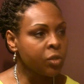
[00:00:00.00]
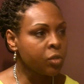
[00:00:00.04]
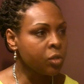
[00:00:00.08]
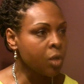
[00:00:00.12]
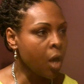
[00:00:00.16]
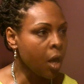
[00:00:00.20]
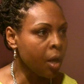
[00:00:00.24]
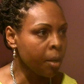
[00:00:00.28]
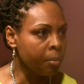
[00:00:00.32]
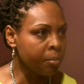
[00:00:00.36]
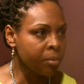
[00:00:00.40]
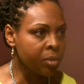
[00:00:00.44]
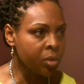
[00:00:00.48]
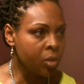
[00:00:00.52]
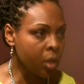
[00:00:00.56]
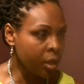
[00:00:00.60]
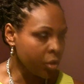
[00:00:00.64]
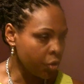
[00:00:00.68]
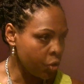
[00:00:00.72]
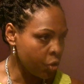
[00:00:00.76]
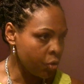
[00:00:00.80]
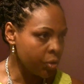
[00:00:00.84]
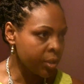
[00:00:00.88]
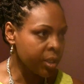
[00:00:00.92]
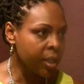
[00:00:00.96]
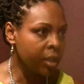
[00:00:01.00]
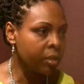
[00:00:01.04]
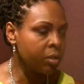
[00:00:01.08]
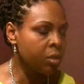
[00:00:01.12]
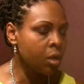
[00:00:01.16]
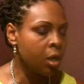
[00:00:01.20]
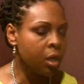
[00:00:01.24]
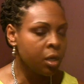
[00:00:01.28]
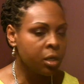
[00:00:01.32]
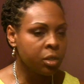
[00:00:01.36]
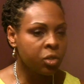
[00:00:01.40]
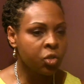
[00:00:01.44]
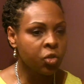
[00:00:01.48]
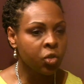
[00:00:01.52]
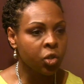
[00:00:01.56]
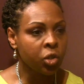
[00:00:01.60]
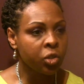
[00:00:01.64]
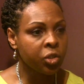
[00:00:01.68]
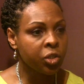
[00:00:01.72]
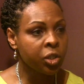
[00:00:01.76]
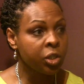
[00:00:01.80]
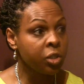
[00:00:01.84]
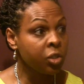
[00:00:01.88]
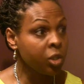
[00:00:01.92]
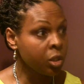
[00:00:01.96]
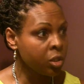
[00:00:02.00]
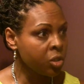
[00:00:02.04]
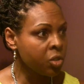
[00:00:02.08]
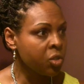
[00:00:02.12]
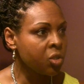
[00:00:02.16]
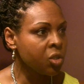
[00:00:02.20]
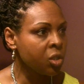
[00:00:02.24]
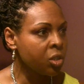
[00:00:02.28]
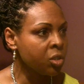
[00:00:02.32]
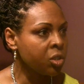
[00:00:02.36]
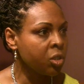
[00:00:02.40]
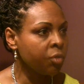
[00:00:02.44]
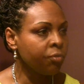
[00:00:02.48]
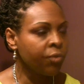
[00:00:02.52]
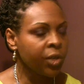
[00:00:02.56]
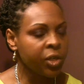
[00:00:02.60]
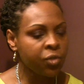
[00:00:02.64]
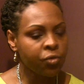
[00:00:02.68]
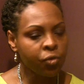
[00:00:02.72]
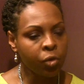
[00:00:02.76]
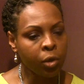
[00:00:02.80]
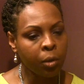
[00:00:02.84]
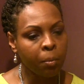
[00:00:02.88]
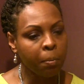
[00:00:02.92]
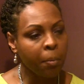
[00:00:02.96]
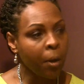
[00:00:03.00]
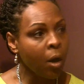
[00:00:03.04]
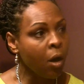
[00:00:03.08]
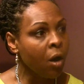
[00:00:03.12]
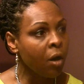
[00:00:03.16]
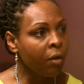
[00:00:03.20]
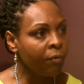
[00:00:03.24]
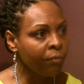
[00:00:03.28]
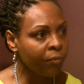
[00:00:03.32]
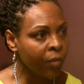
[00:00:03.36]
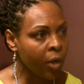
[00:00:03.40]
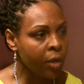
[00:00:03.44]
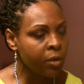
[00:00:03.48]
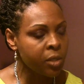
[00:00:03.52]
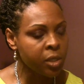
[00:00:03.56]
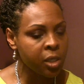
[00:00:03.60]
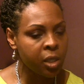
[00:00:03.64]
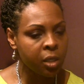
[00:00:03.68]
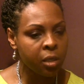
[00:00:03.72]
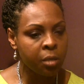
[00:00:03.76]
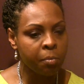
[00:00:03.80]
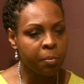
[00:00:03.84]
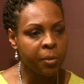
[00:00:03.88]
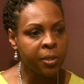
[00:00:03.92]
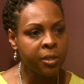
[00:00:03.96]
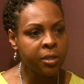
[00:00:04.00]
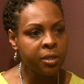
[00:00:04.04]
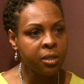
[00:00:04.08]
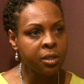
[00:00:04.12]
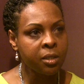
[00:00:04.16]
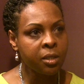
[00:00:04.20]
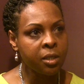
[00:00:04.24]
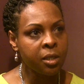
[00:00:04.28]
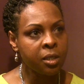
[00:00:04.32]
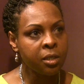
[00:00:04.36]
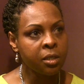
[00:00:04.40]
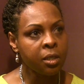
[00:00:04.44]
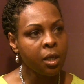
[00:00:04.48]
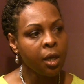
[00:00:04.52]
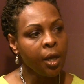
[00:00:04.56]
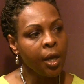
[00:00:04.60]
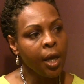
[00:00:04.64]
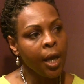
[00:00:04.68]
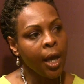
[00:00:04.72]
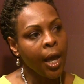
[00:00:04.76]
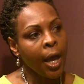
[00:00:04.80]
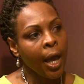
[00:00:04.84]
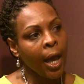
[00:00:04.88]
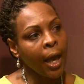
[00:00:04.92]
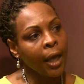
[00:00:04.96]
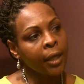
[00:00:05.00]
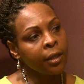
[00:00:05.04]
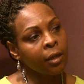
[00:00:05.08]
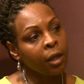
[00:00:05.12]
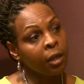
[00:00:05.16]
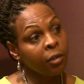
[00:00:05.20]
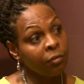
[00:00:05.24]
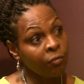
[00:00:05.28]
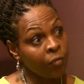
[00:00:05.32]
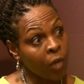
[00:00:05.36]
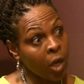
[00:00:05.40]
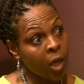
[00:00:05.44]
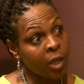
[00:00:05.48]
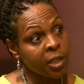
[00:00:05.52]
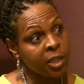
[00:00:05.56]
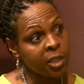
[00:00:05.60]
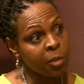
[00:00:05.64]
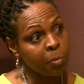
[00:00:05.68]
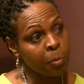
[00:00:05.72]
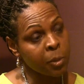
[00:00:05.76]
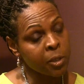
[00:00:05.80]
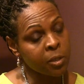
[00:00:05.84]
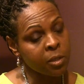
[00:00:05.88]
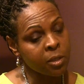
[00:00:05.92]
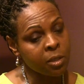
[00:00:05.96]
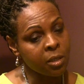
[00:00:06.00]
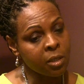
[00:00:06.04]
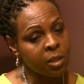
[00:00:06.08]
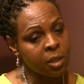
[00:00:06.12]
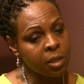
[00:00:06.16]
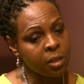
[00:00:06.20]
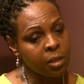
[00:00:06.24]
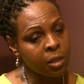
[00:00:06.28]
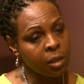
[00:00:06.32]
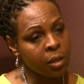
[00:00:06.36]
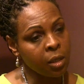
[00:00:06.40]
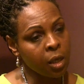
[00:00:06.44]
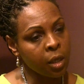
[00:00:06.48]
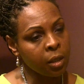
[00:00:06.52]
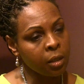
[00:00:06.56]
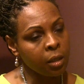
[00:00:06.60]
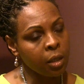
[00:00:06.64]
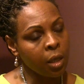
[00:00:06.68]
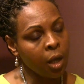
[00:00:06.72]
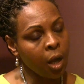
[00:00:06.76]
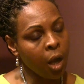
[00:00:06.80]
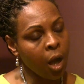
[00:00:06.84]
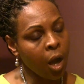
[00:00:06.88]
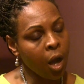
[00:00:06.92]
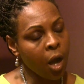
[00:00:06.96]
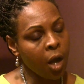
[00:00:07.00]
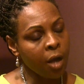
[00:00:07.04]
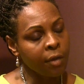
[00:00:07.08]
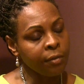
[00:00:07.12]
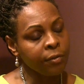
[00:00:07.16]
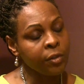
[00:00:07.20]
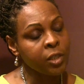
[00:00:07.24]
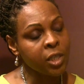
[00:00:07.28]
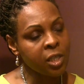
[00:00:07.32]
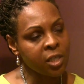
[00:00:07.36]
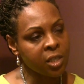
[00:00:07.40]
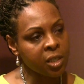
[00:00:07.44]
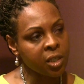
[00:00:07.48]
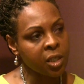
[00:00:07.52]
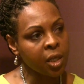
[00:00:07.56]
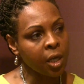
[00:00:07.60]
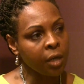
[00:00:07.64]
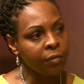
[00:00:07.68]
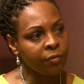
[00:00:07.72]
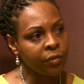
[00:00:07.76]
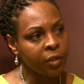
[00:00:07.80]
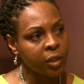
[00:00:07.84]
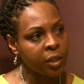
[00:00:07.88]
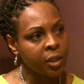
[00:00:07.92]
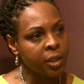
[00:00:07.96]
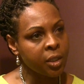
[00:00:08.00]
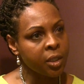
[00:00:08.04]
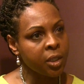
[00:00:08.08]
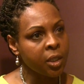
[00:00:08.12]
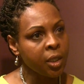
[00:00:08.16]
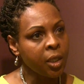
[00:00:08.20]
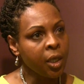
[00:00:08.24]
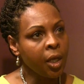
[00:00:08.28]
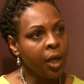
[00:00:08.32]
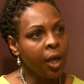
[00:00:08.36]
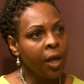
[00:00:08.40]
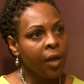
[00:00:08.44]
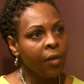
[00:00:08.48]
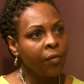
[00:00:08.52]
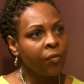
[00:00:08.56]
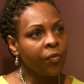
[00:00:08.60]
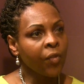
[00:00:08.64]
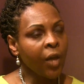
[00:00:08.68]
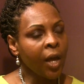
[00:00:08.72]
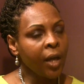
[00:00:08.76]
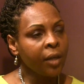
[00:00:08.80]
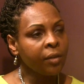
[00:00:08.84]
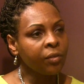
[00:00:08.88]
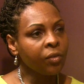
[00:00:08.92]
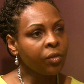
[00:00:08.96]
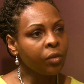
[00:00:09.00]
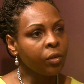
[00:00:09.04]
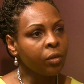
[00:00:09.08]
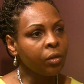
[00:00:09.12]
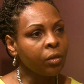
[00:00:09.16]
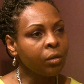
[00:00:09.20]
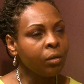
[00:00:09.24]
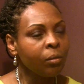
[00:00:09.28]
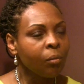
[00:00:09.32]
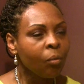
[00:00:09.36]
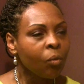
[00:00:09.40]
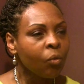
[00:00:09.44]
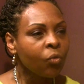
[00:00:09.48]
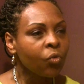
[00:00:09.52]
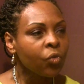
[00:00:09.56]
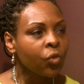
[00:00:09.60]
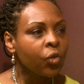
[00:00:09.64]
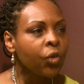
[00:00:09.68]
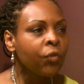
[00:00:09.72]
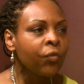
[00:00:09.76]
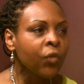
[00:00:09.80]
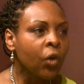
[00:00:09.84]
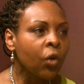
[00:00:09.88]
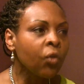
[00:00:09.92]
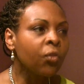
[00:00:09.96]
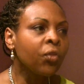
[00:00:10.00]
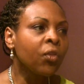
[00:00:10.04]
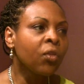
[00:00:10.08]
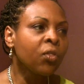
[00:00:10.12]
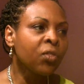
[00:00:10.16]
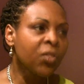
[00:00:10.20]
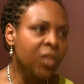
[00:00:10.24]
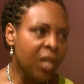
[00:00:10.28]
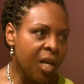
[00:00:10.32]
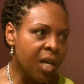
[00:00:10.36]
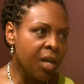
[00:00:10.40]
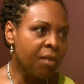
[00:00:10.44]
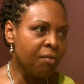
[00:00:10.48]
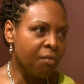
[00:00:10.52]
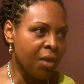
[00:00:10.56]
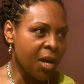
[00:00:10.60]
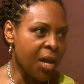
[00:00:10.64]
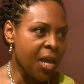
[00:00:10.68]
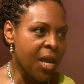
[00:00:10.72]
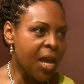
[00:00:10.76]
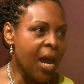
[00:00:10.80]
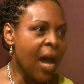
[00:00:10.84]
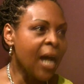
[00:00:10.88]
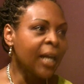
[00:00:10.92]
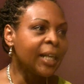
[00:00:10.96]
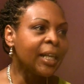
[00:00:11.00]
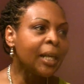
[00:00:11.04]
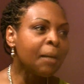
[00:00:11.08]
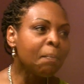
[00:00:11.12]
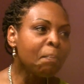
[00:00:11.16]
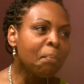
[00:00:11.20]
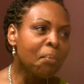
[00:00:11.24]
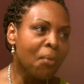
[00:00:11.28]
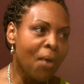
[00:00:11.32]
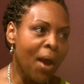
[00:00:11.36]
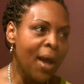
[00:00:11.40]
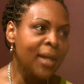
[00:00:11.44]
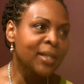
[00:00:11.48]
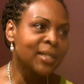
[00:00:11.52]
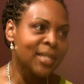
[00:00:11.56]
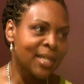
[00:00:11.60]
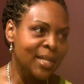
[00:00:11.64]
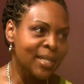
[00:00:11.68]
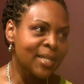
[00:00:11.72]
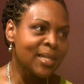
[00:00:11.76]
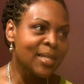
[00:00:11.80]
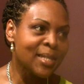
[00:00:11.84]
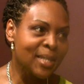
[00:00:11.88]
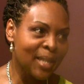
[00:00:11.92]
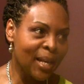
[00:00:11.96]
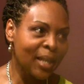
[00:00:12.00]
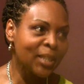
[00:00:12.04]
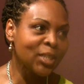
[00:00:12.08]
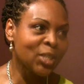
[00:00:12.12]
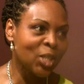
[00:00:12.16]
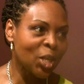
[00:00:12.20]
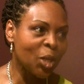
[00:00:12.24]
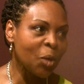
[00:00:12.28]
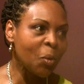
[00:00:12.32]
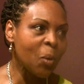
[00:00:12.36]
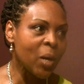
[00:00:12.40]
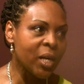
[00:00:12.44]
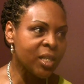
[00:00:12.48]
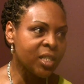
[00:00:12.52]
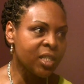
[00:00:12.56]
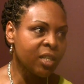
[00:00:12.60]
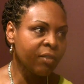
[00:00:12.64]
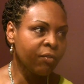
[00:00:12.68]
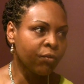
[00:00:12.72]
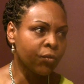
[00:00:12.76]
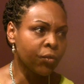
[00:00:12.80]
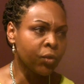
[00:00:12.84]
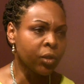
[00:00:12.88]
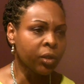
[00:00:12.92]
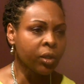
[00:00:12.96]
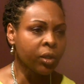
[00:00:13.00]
I've, as you said, done a startup restaurant and bar and various other businesses, and advised businesses. And I've discovered that you've got the theory, and in practice it's actually quite different.